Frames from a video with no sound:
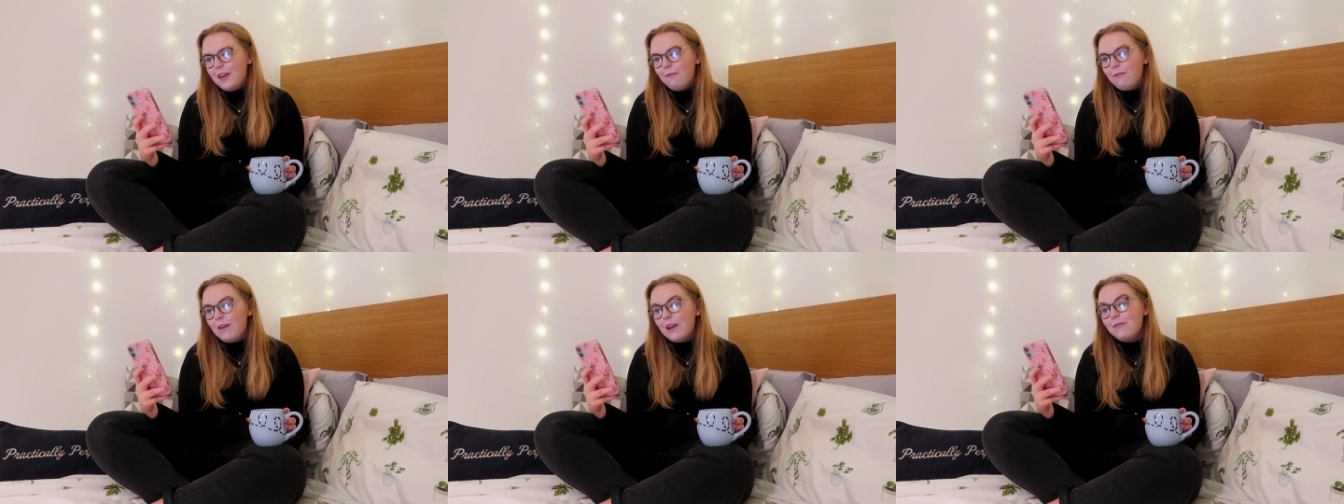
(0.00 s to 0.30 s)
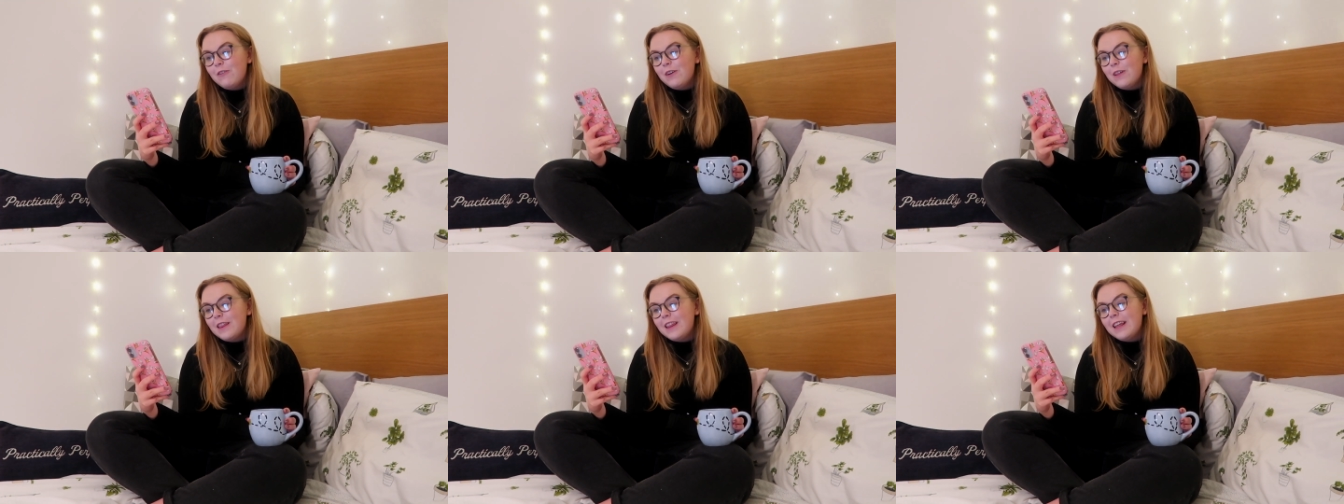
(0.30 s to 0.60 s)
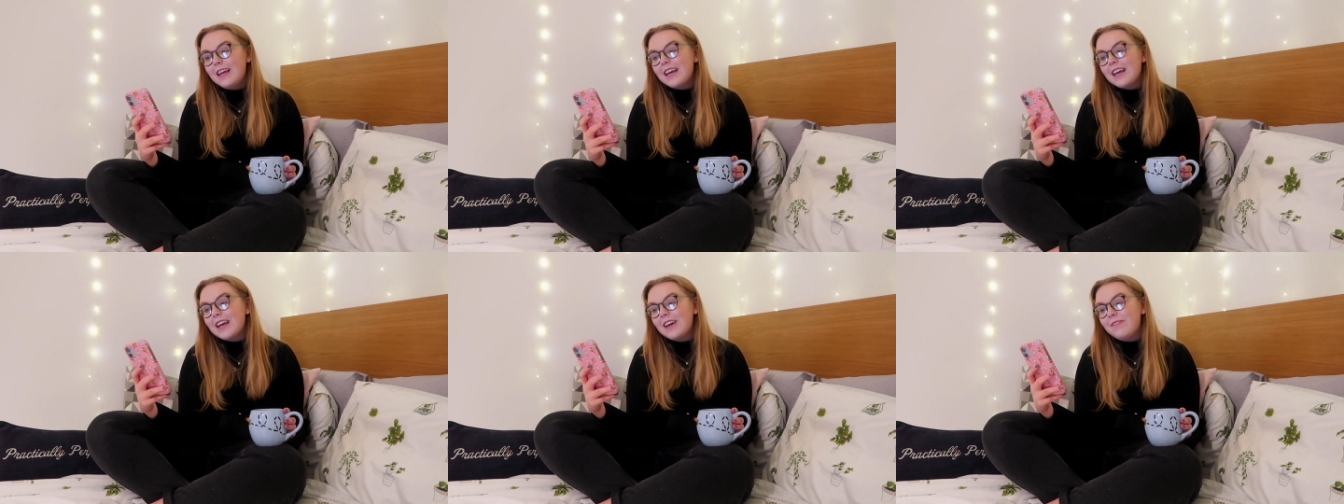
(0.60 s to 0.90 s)
Favourite
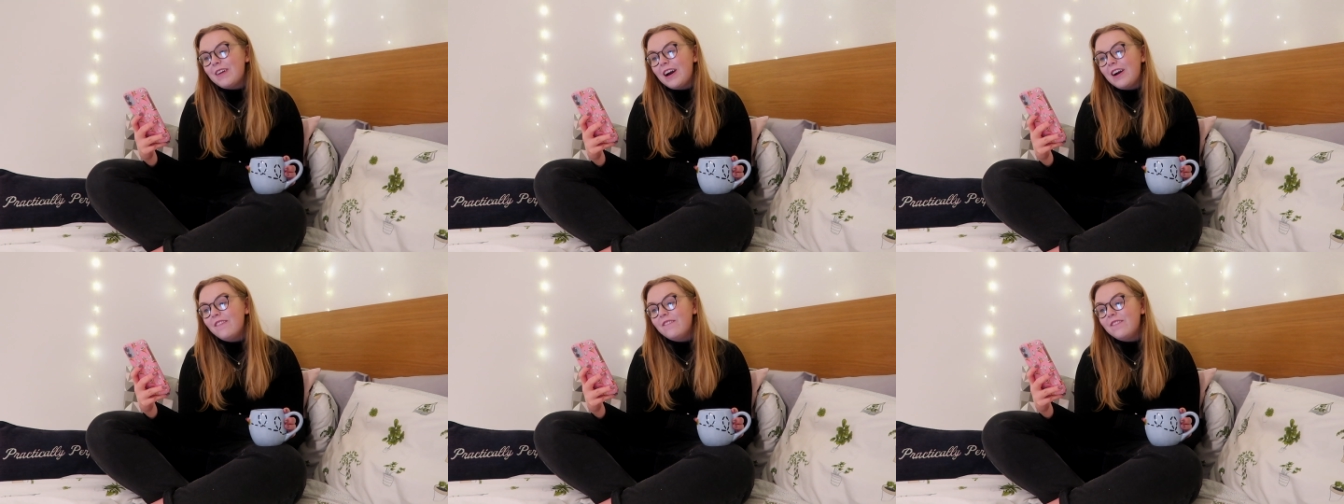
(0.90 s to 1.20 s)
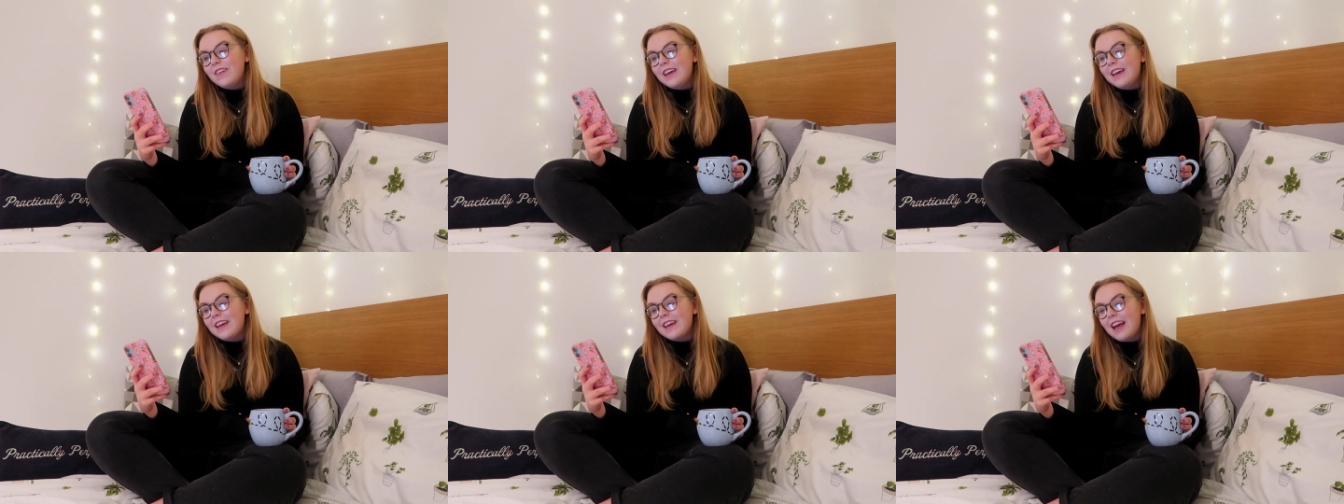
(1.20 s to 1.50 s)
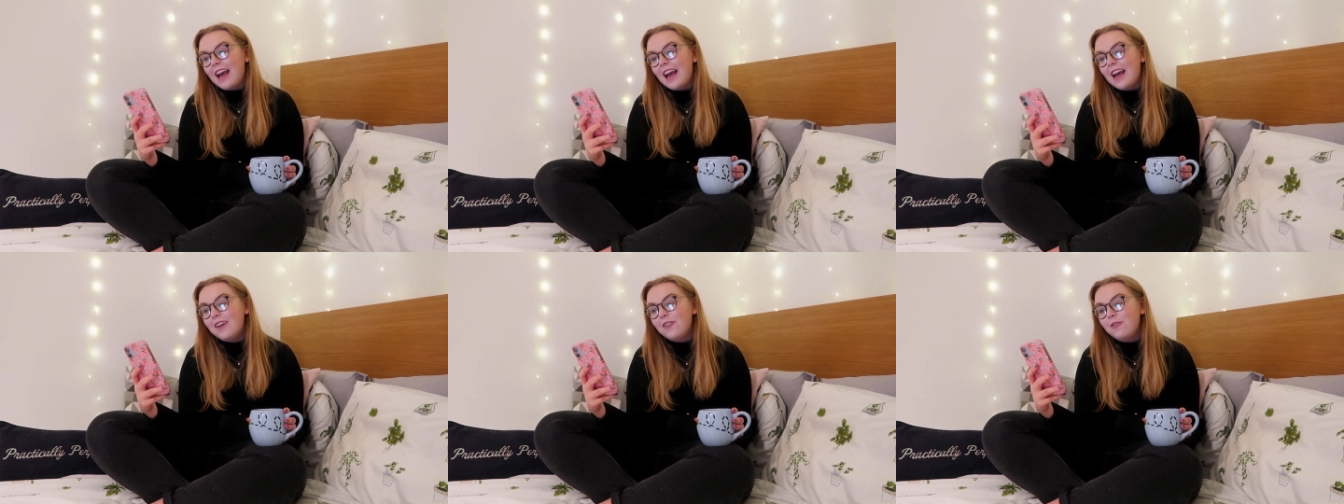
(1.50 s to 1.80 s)
thing about being
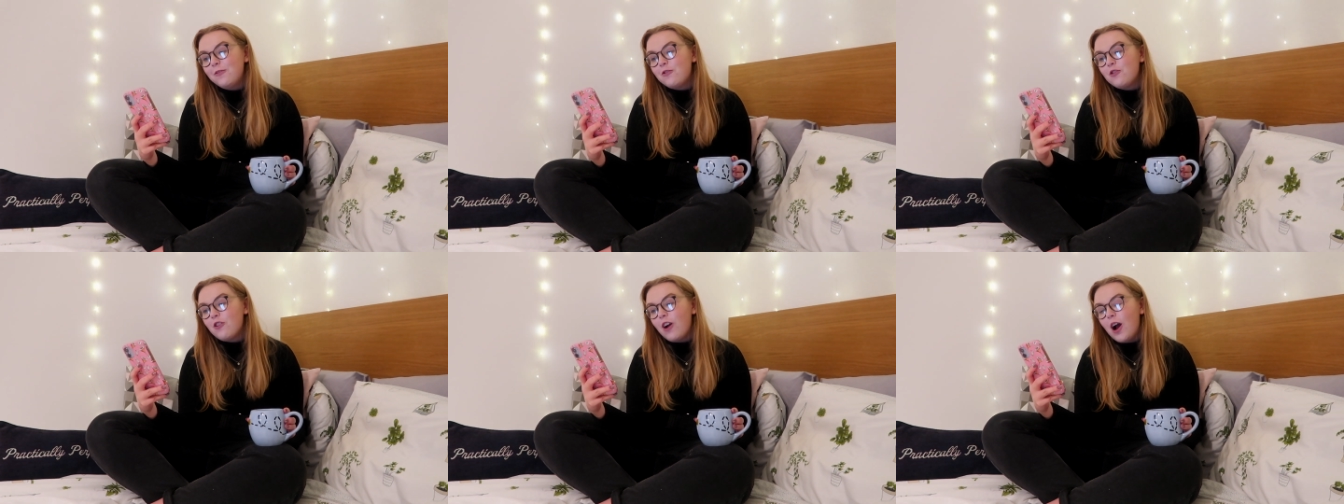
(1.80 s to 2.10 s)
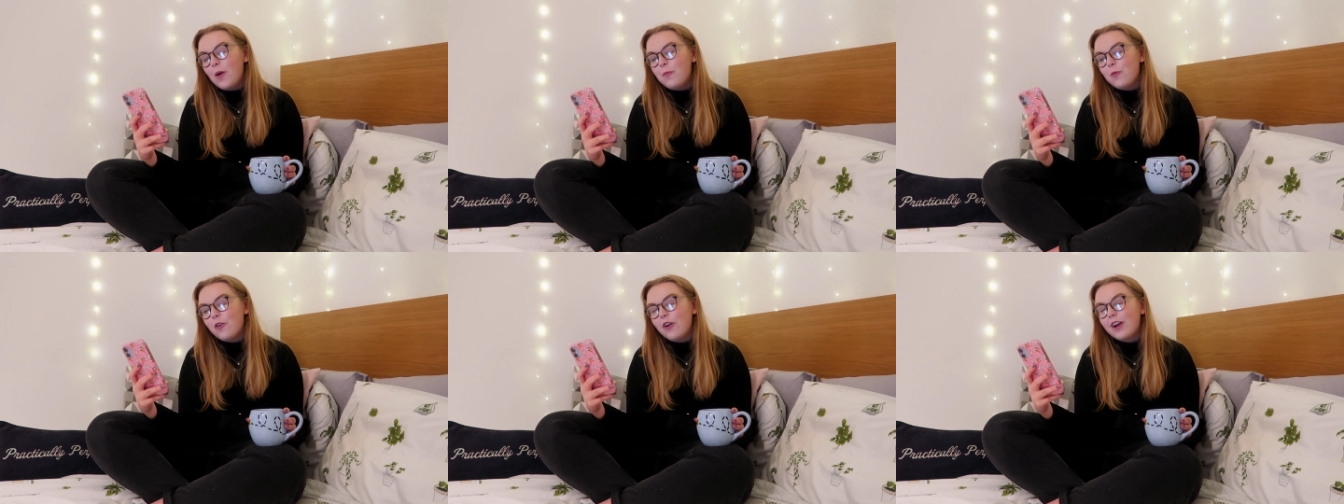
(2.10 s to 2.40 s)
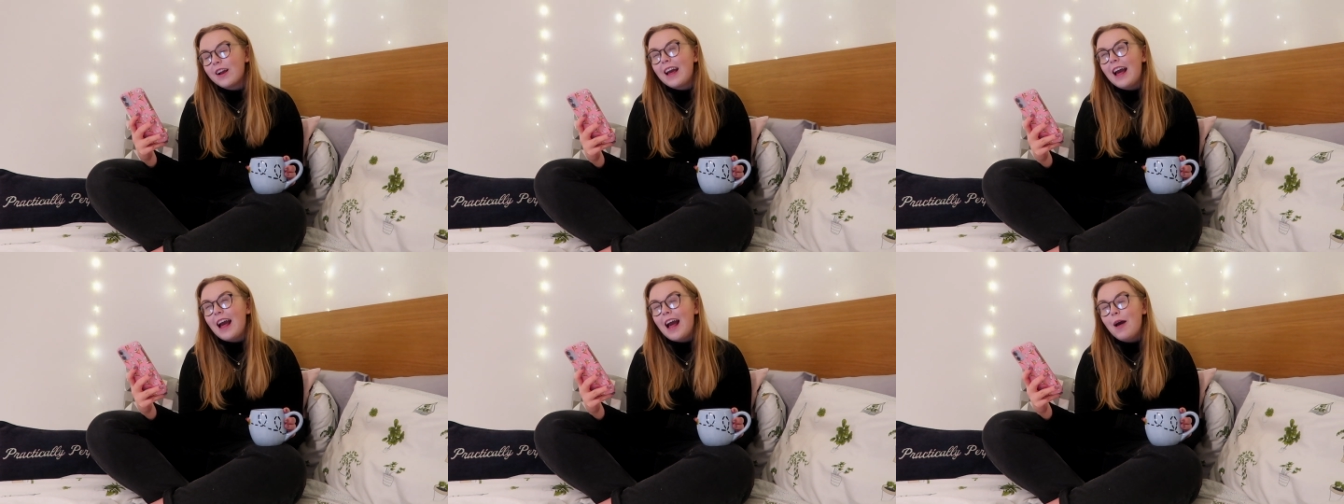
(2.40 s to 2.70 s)
head of drama
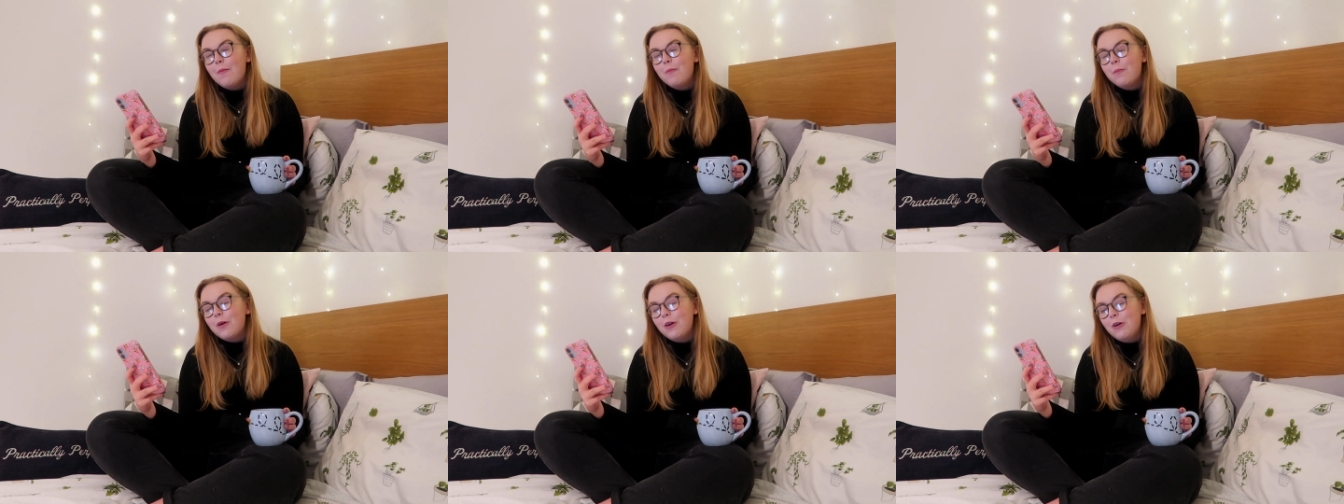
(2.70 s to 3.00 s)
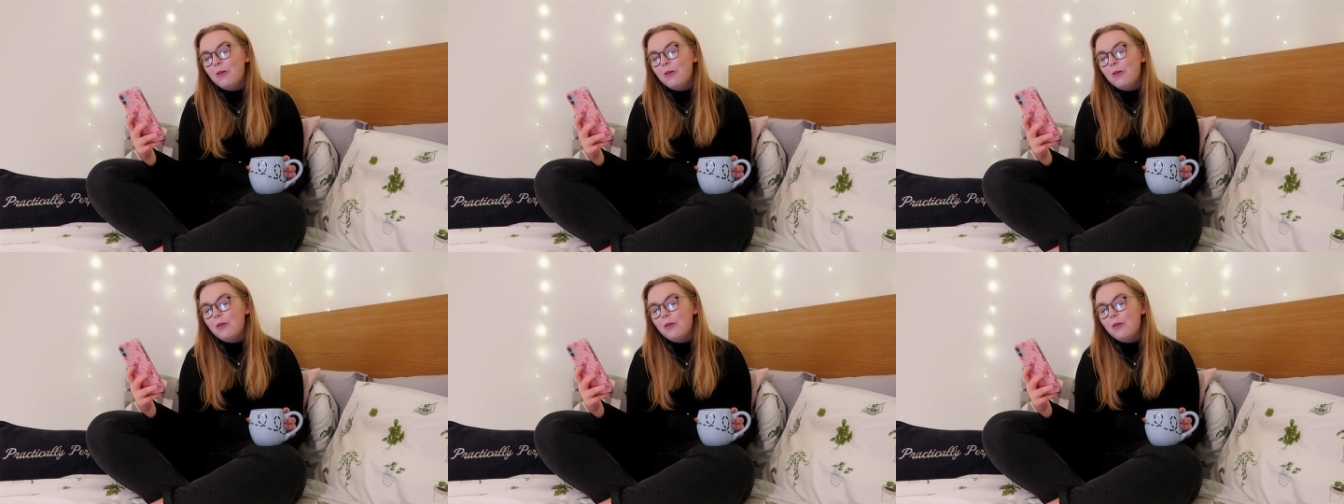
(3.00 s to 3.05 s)
at camp?